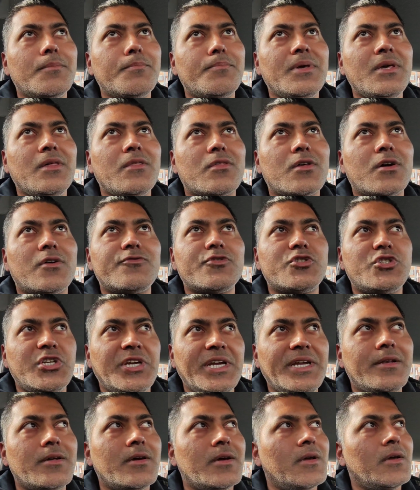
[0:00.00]
piece of
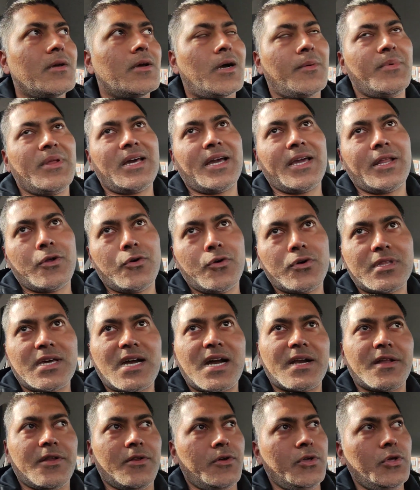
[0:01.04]
sheet. I mean, I know
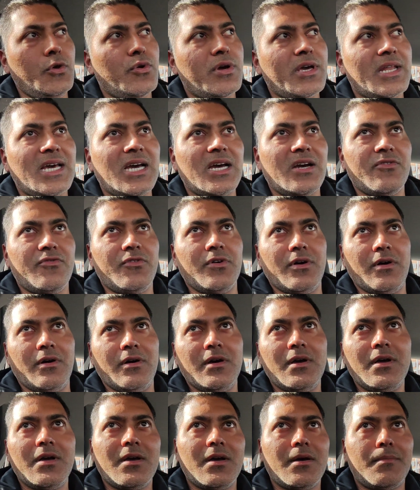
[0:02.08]
that you know you can have uh,
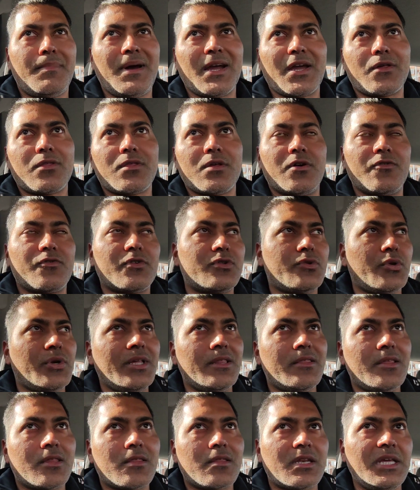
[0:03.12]
Microsoft
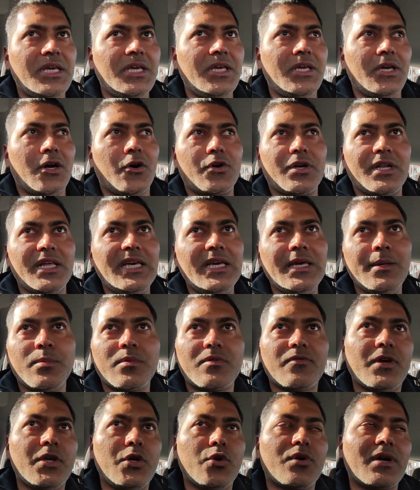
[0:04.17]
360 or
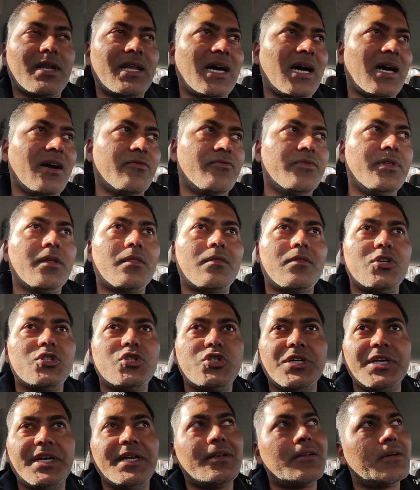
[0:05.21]
Teams where you can have this
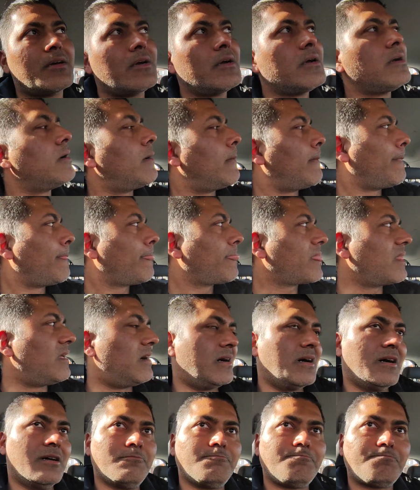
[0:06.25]
sheet
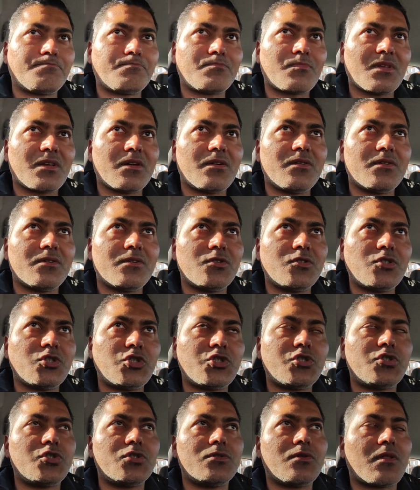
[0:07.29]
um,
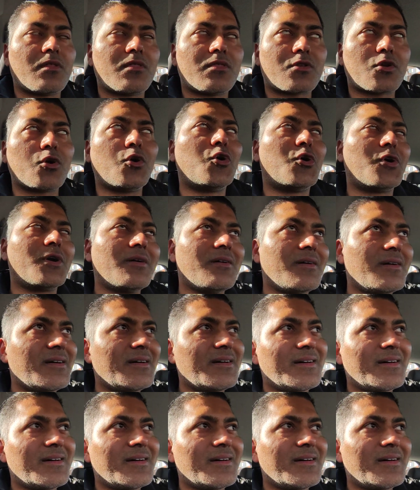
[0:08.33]
sh- stored